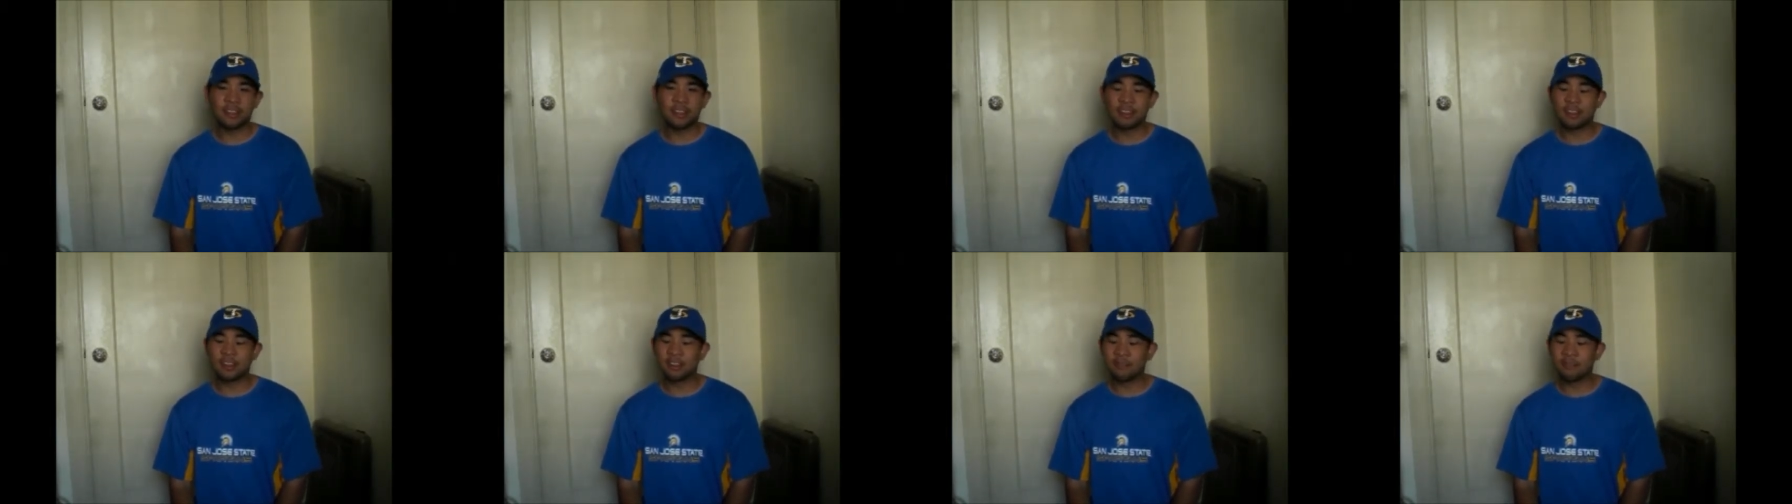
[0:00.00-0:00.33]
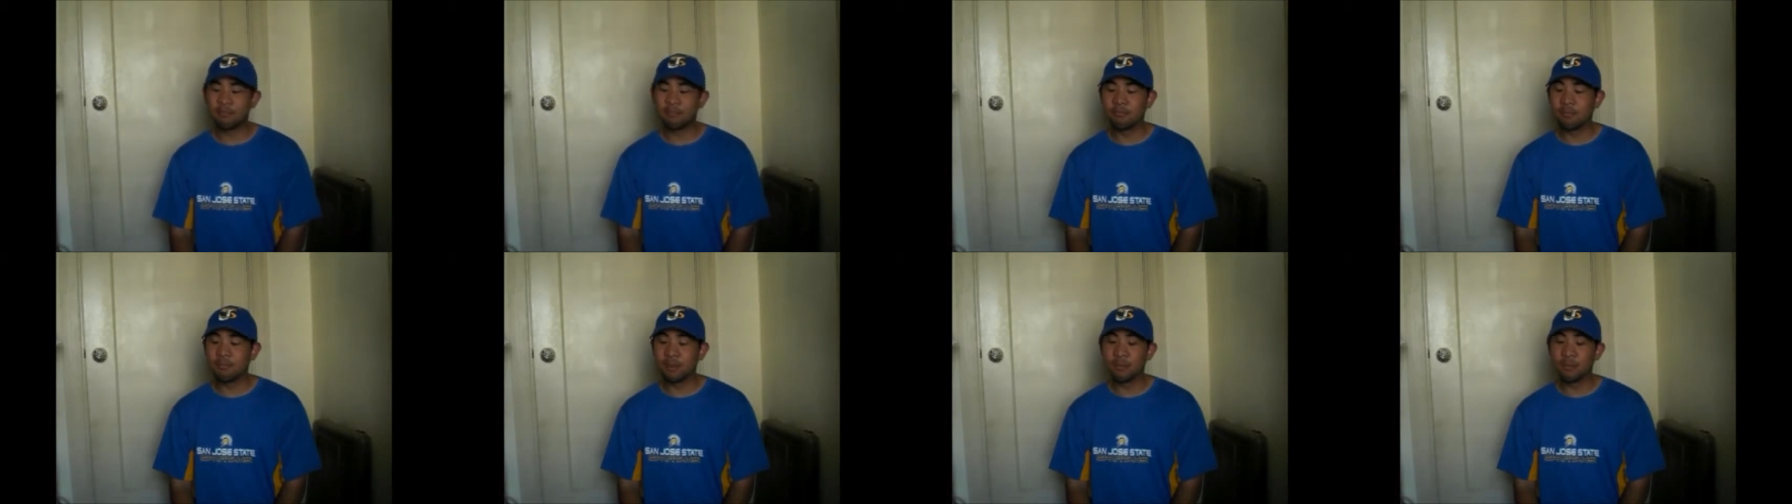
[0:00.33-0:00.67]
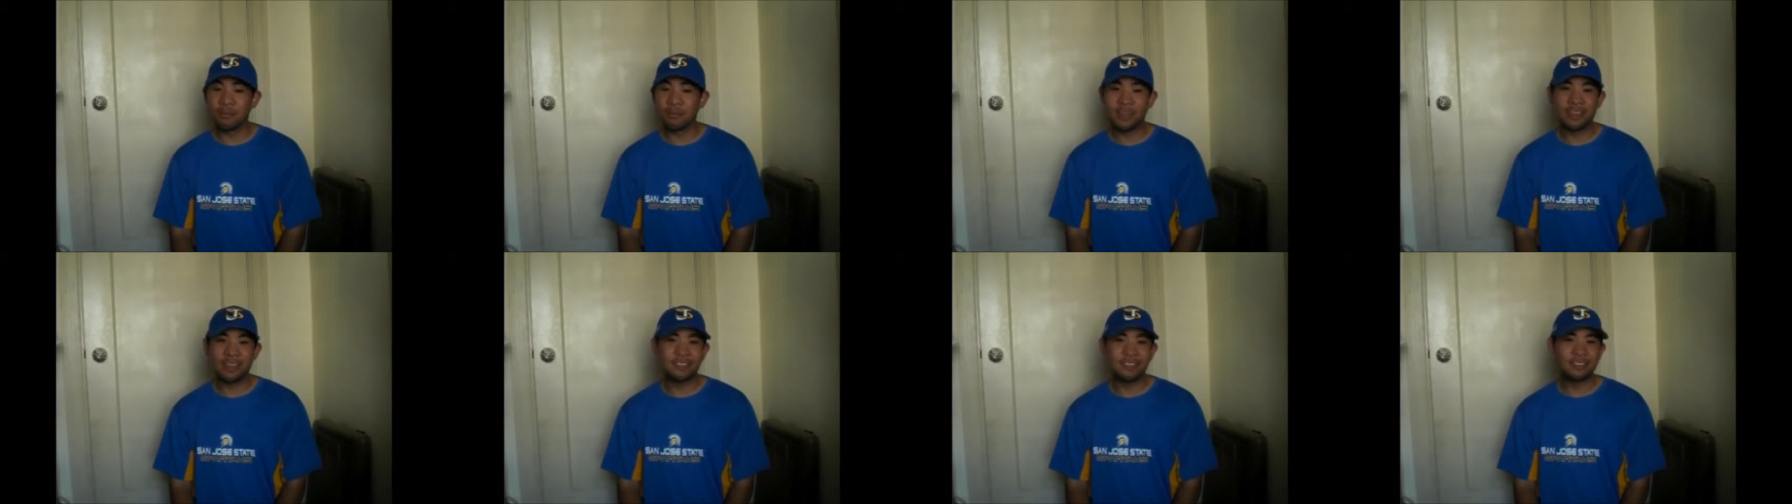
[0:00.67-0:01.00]
Uh,
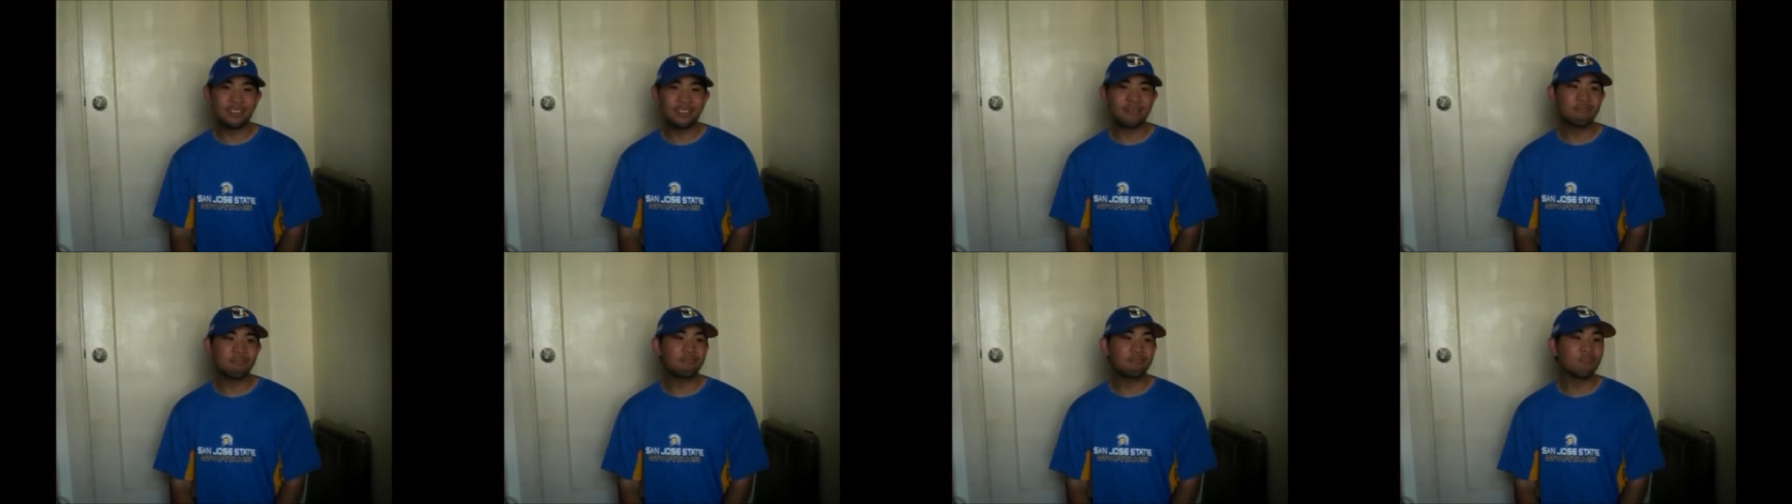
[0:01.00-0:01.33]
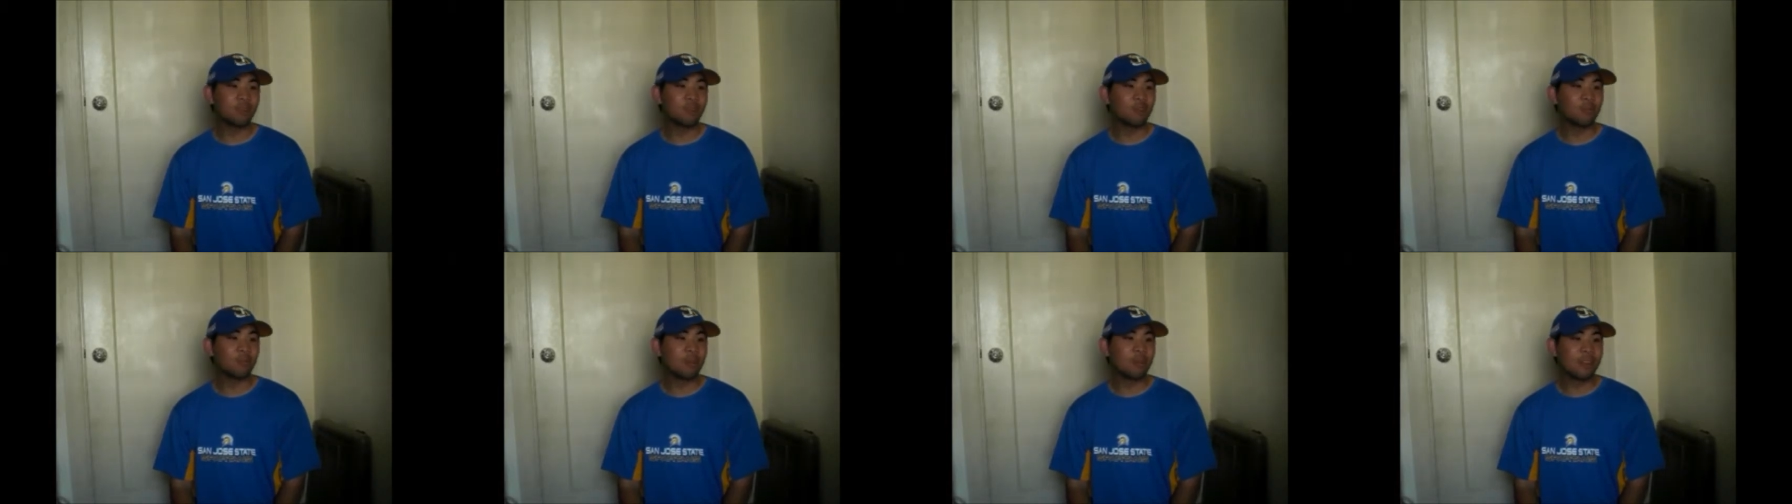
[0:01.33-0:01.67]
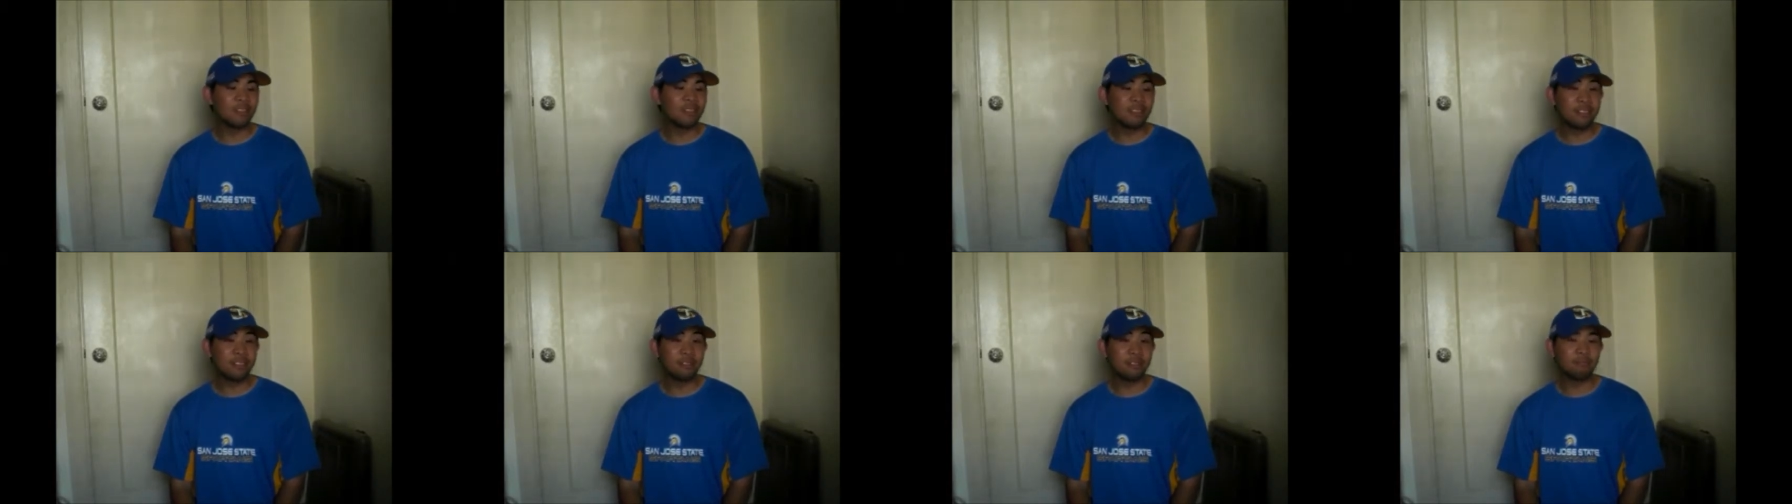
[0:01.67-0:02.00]
amazing, you know,
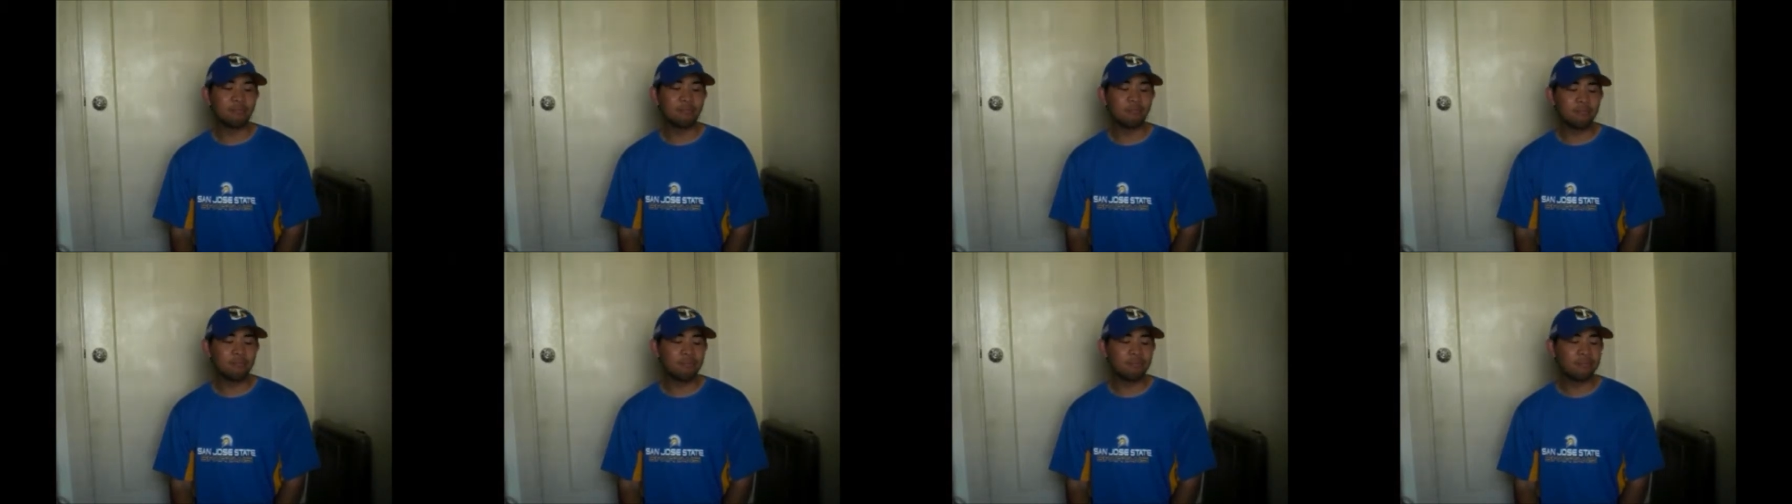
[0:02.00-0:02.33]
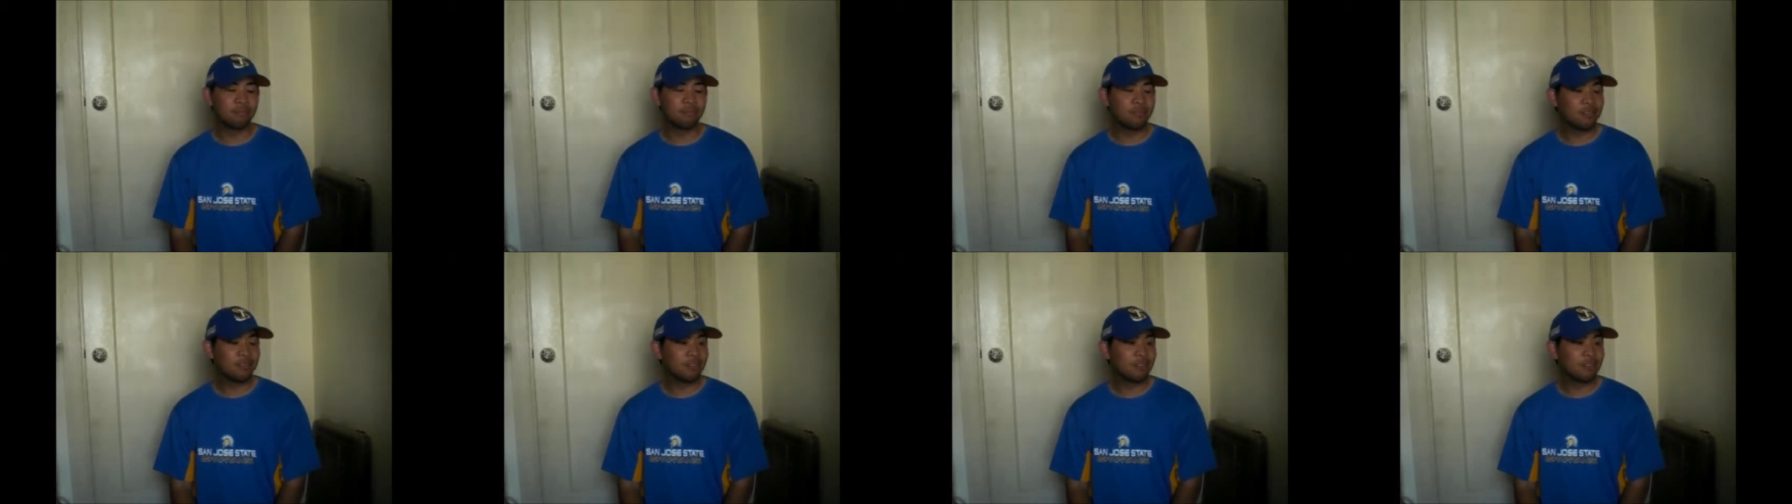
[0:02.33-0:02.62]
amazing pff,